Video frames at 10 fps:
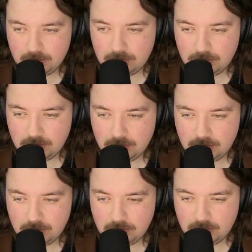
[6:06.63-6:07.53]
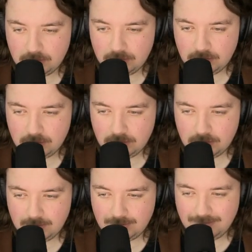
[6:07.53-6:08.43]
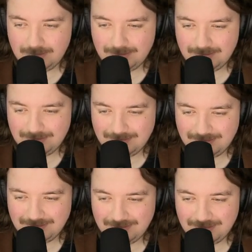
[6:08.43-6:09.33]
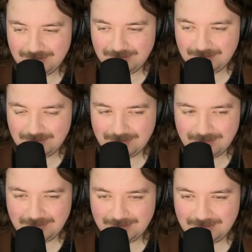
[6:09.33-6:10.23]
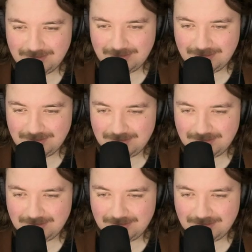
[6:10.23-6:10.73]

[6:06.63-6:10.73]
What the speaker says: This person isn't speaking.